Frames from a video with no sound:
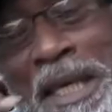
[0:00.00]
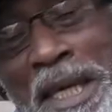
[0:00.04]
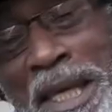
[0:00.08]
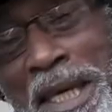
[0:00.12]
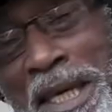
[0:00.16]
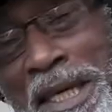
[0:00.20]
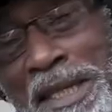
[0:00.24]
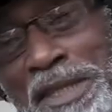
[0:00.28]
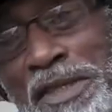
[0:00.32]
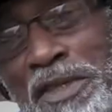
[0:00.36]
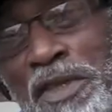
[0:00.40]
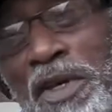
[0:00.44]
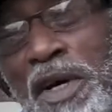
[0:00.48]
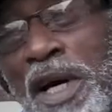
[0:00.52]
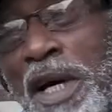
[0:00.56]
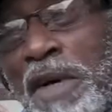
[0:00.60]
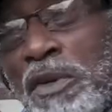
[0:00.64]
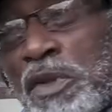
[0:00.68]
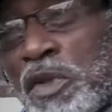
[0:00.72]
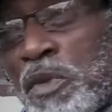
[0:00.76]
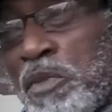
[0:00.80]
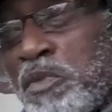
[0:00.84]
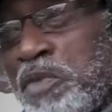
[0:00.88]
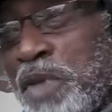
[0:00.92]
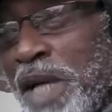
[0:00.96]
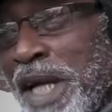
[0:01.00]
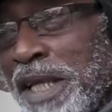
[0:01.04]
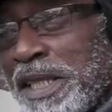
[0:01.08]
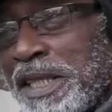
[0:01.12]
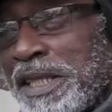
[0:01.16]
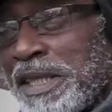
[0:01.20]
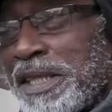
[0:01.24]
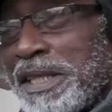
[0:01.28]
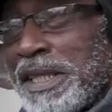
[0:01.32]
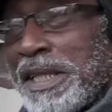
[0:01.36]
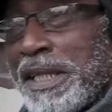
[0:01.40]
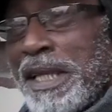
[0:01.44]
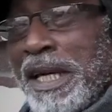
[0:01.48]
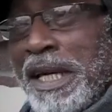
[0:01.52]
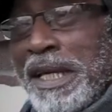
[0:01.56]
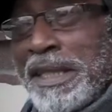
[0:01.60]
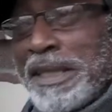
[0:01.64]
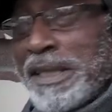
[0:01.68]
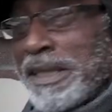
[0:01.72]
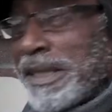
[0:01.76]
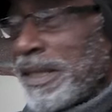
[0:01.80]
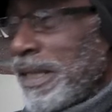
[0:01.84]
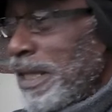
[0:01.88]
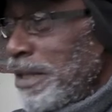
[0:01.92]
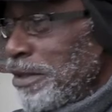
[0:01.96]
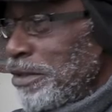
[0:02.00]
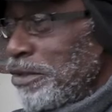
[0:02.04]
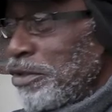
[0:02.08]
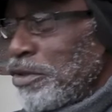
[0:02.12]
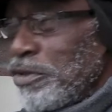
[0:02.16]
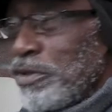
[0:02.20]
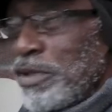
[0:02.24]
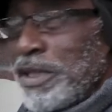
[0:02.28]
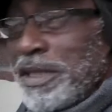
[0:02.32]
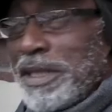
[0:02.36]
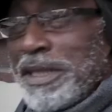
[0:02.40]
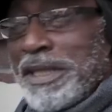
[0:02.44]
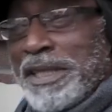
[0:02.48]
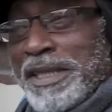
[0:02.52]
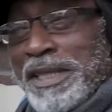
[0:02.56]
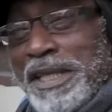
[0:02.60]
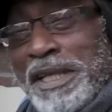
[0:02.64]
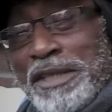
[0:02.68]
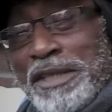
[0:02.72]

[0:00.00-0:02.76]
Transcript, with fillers: Yeah, so I was practicing like this and doing this